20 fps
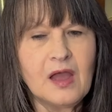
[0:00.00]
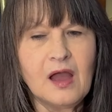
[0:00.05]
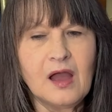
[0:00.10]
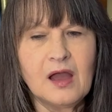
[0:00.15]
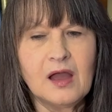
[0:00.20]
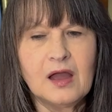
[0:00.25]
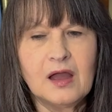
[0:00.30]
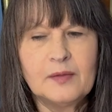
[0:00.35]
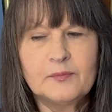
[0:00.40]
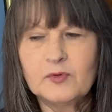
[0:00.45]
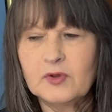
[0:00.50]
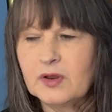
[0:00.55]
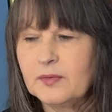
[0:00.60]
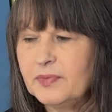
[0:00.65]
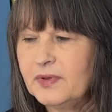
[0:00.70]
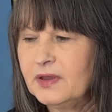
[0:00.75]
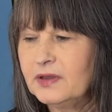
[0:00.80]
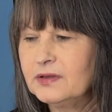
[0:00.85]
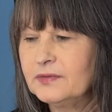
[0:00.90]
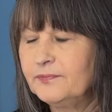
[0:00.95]
I'm going to
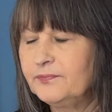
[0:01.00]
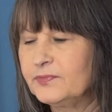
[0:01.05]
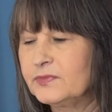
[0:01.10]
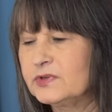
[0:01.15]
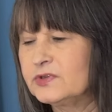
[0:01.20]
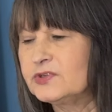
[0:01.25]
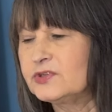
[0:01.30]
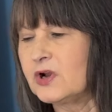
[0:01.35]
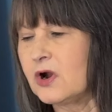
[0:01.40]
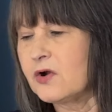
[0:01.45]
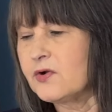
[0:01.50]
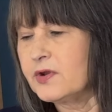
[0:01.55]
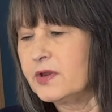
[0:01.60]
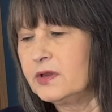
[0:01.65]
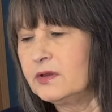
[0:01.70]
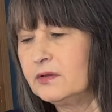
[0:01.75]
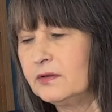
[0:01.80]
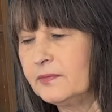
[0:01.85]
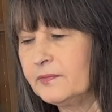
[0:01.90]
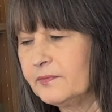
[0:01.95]
be starting